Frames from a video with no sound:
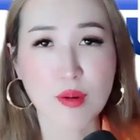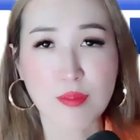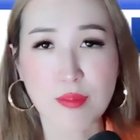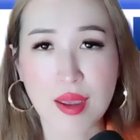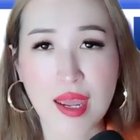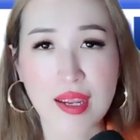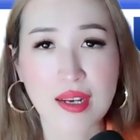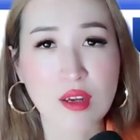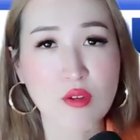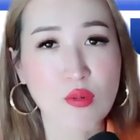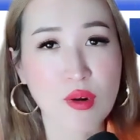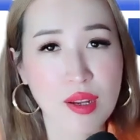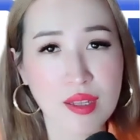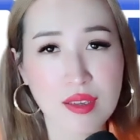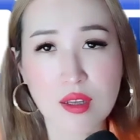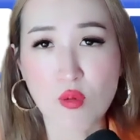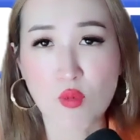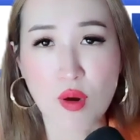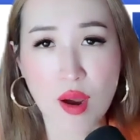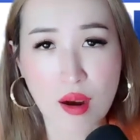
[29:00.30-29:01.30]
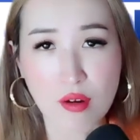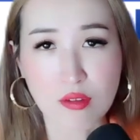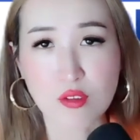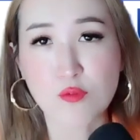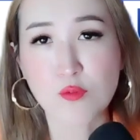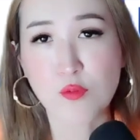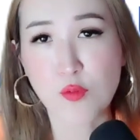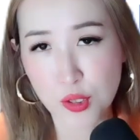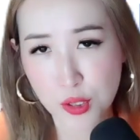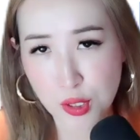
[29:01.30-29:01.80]
from anywhere in the world
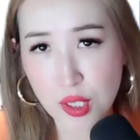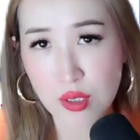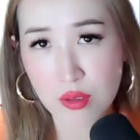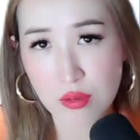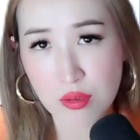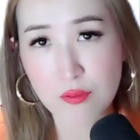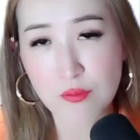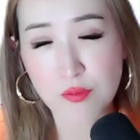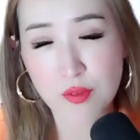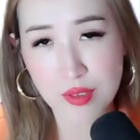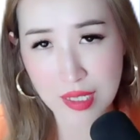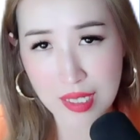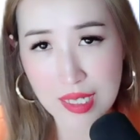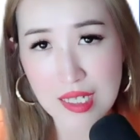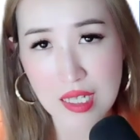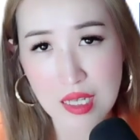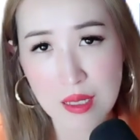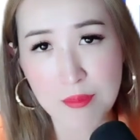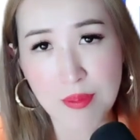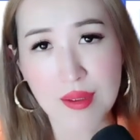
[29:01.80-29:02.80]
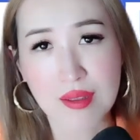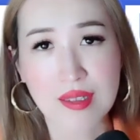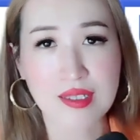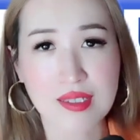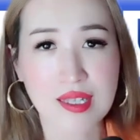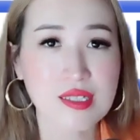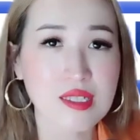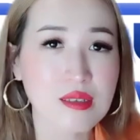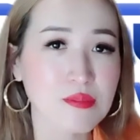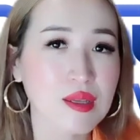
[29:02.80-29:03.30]
for you if you need it. But it
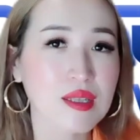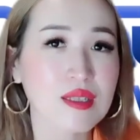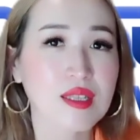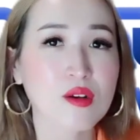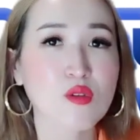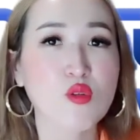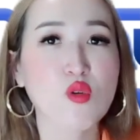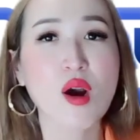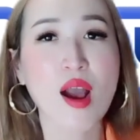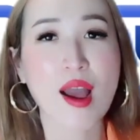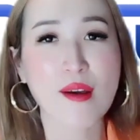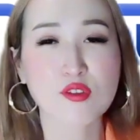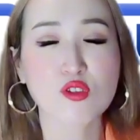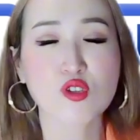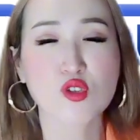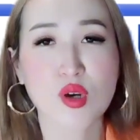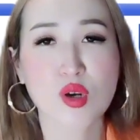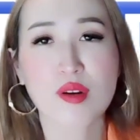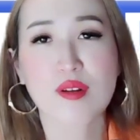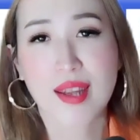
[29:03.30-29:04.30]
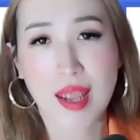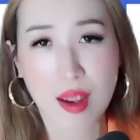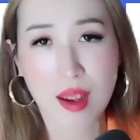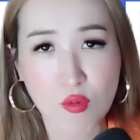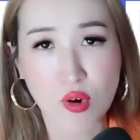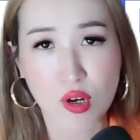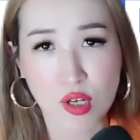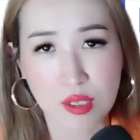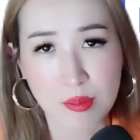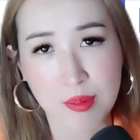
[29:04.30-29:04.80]
doesn't mean they all have to join a
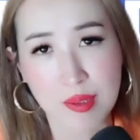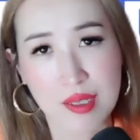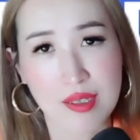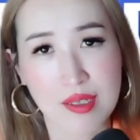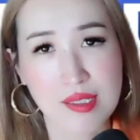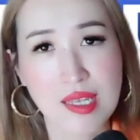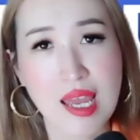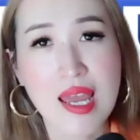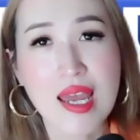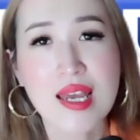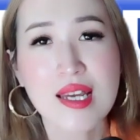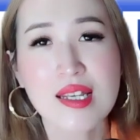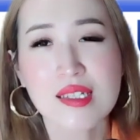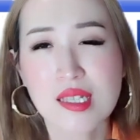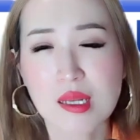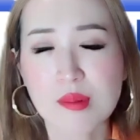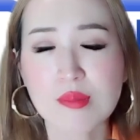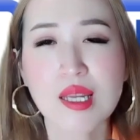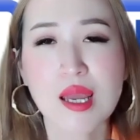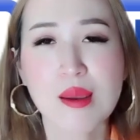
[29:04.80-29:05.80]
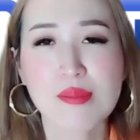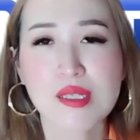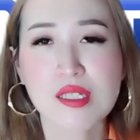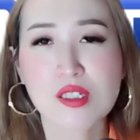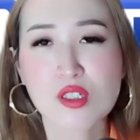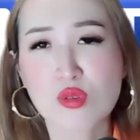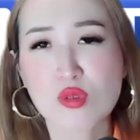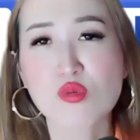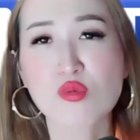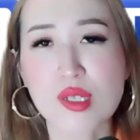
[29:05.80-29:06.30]
network because sometimes
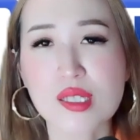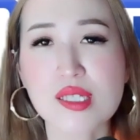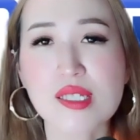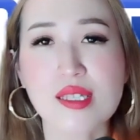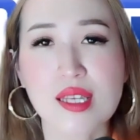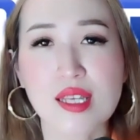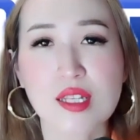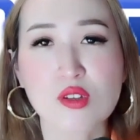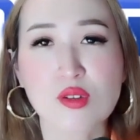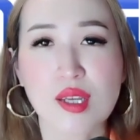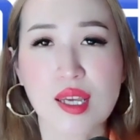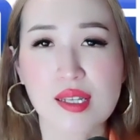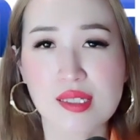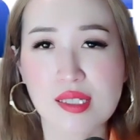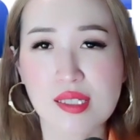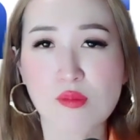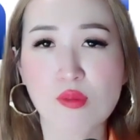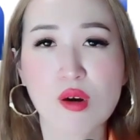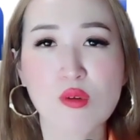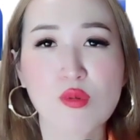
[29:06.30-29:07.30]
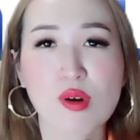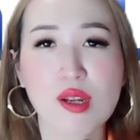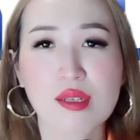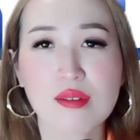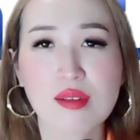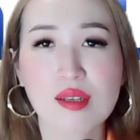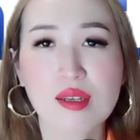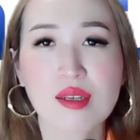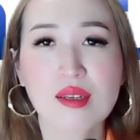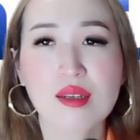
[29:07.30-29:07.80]
it's too risky to get someone
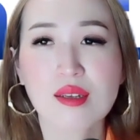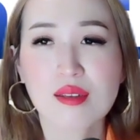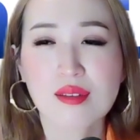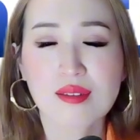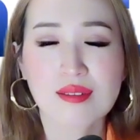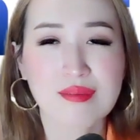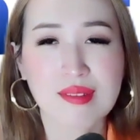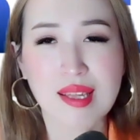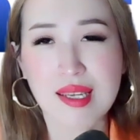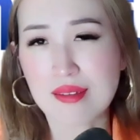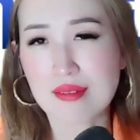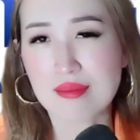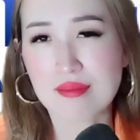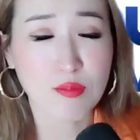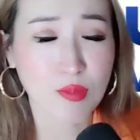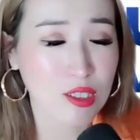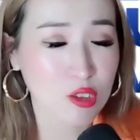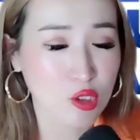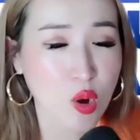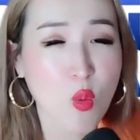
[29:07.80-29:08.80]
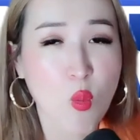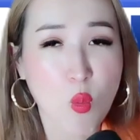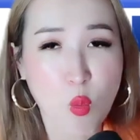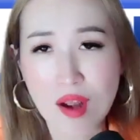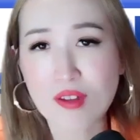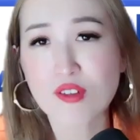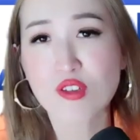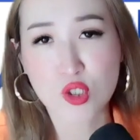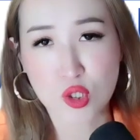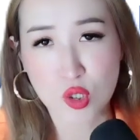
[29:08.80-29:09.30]
with like they might don't
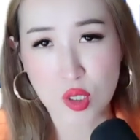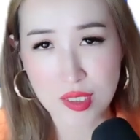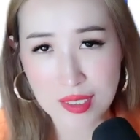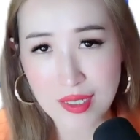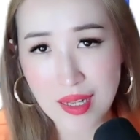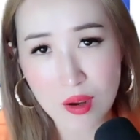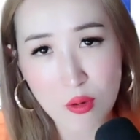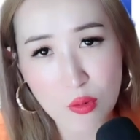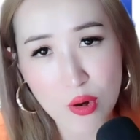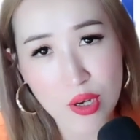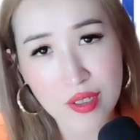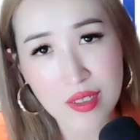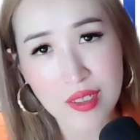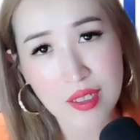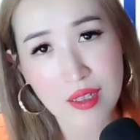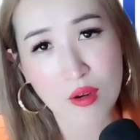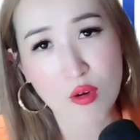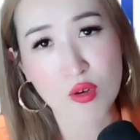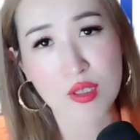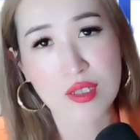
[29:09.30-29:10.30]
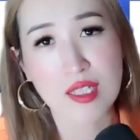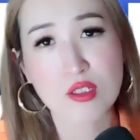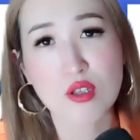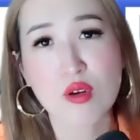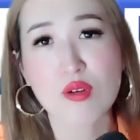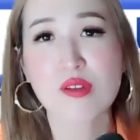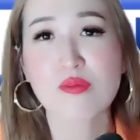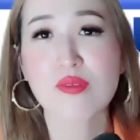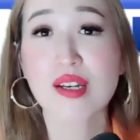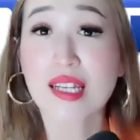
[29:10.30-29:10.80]
want to join the network or they
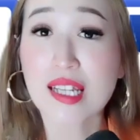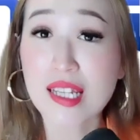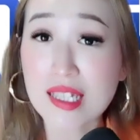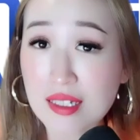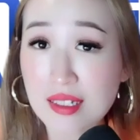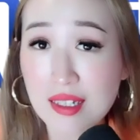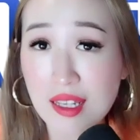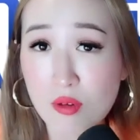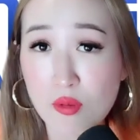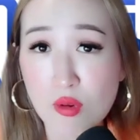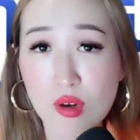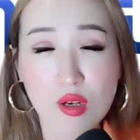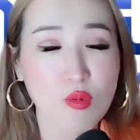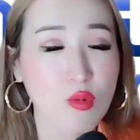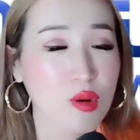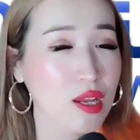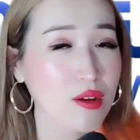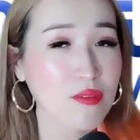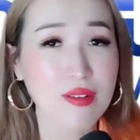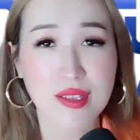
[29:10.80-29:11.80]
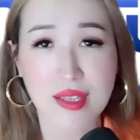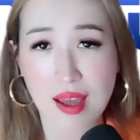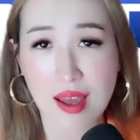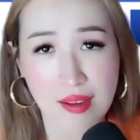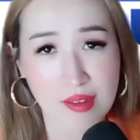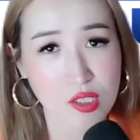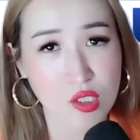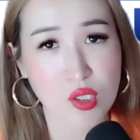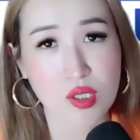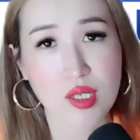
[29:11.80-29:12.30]
don't even need the network, whatever the
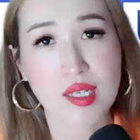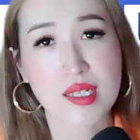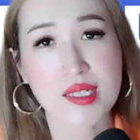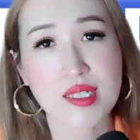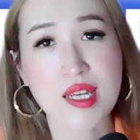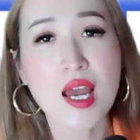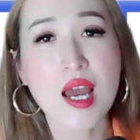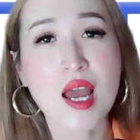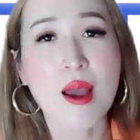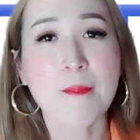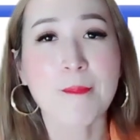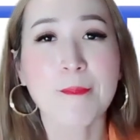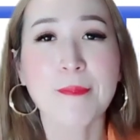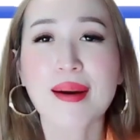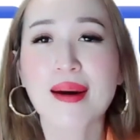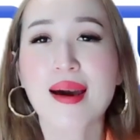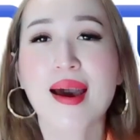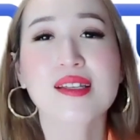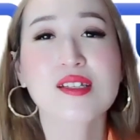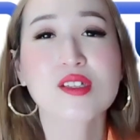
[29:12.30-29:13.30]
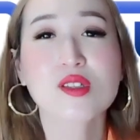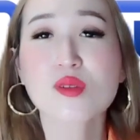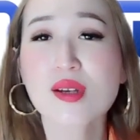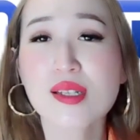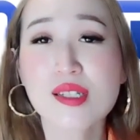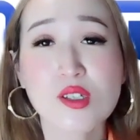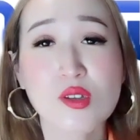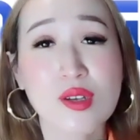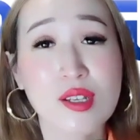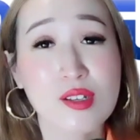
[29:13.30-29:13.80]
answer is. But as long
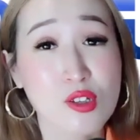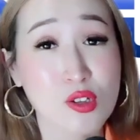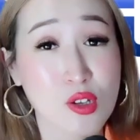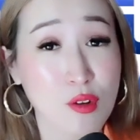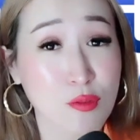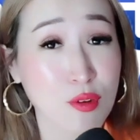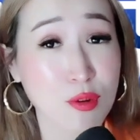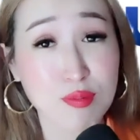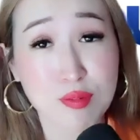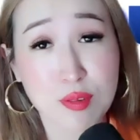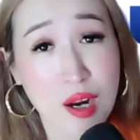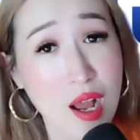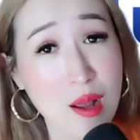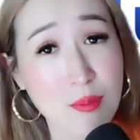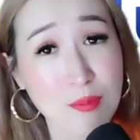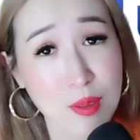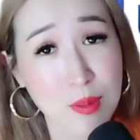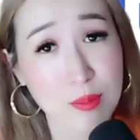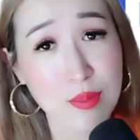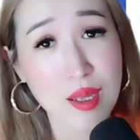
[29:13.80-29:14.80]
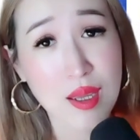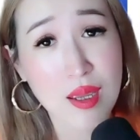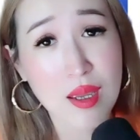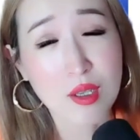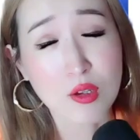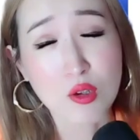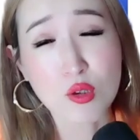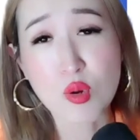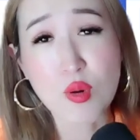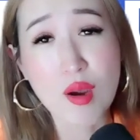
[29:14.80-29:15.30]
as you can solve your problem,
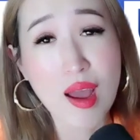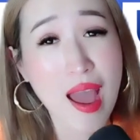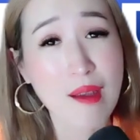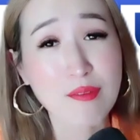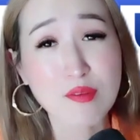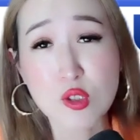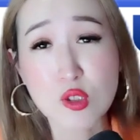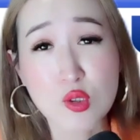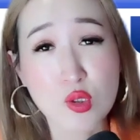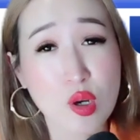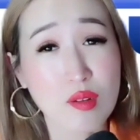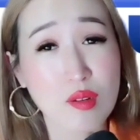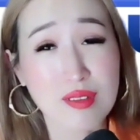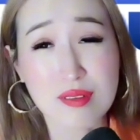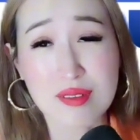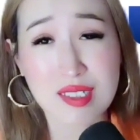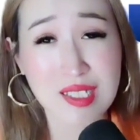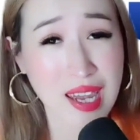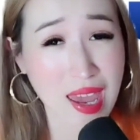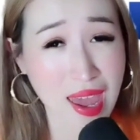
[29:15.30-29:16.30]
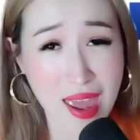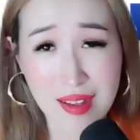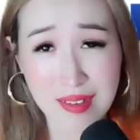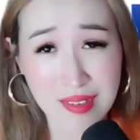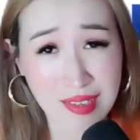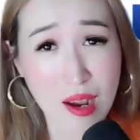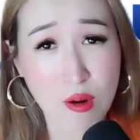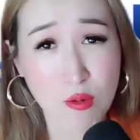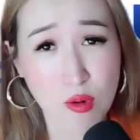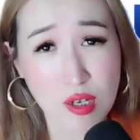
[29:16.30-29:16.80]
you don't have to join
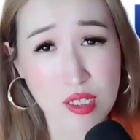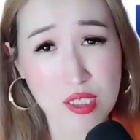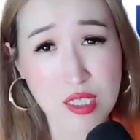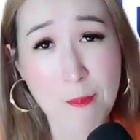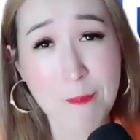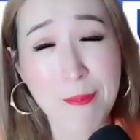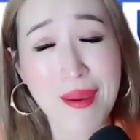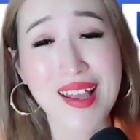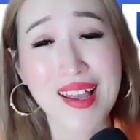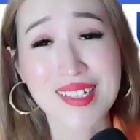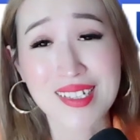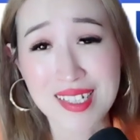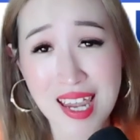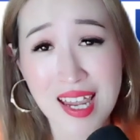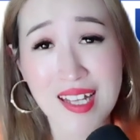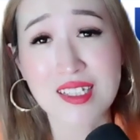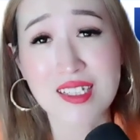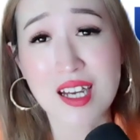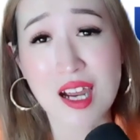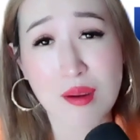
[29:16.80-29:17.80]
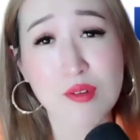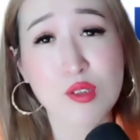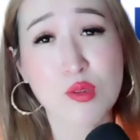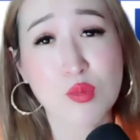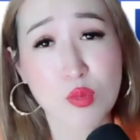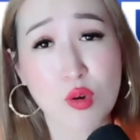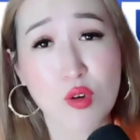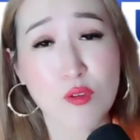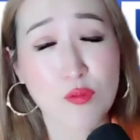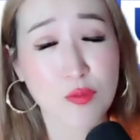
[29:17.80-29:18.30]
10 networks and pay 10
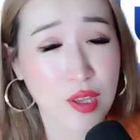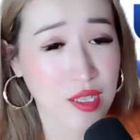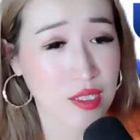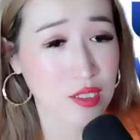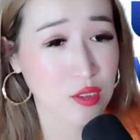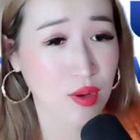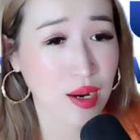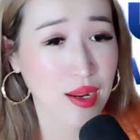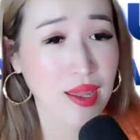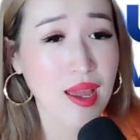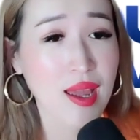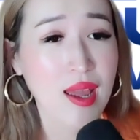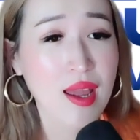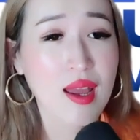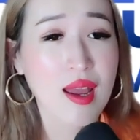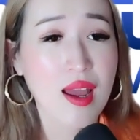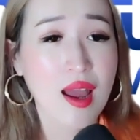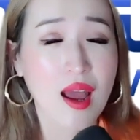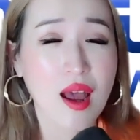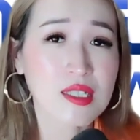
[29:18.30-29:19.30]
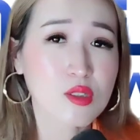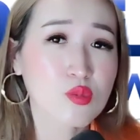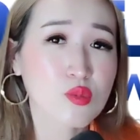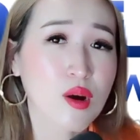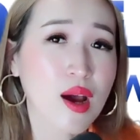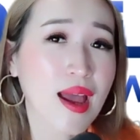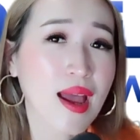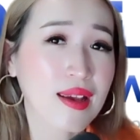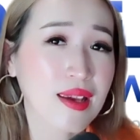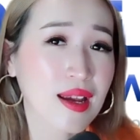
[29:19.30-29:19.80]
times more fees, right? That's
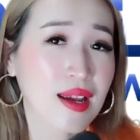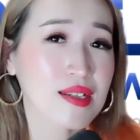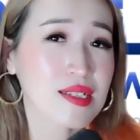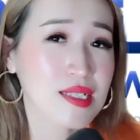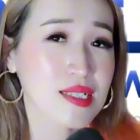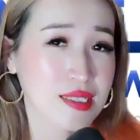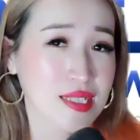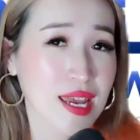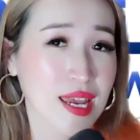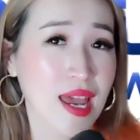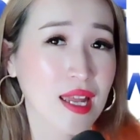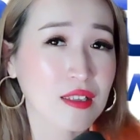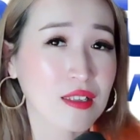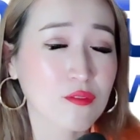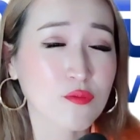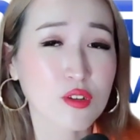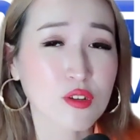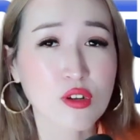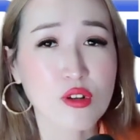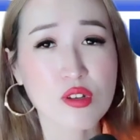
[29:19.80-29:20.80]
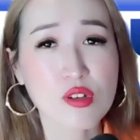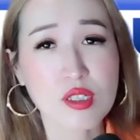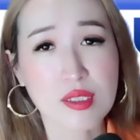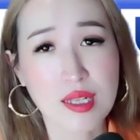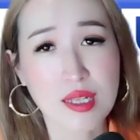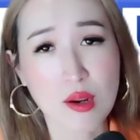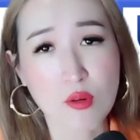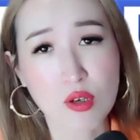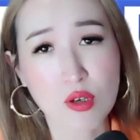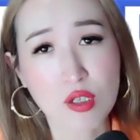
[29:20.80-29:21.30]
why I can understand for those
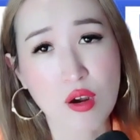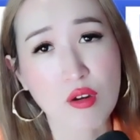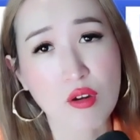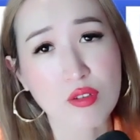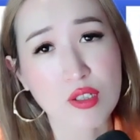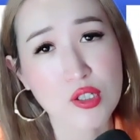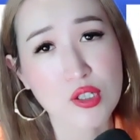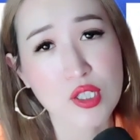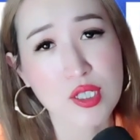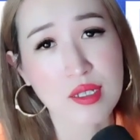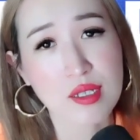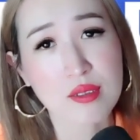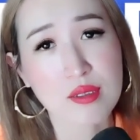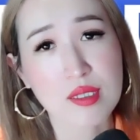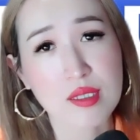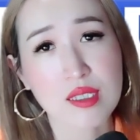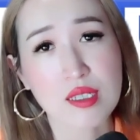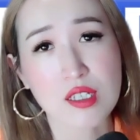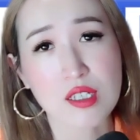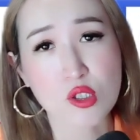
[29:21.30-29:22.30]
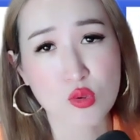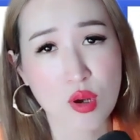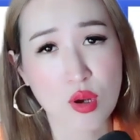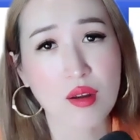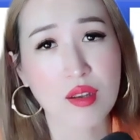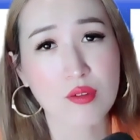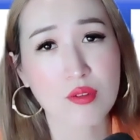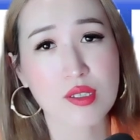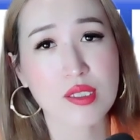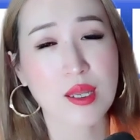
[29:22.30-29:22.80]
network owners that they're
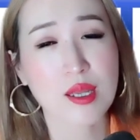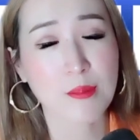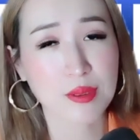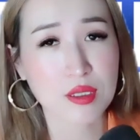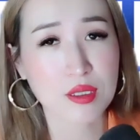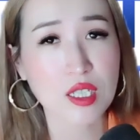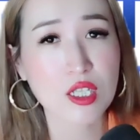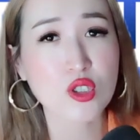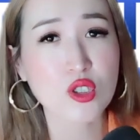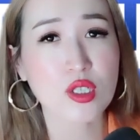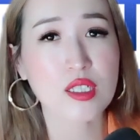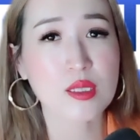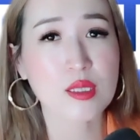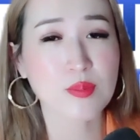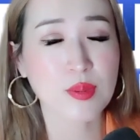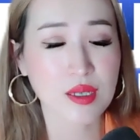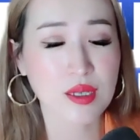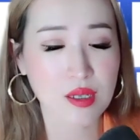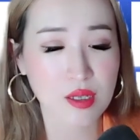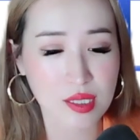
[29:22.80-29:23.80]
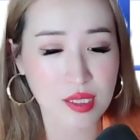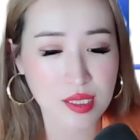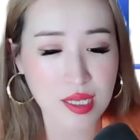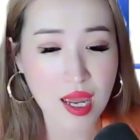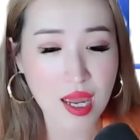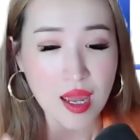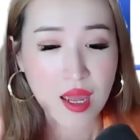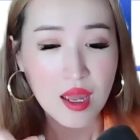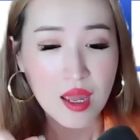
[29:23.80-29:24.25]
struggling with competition is because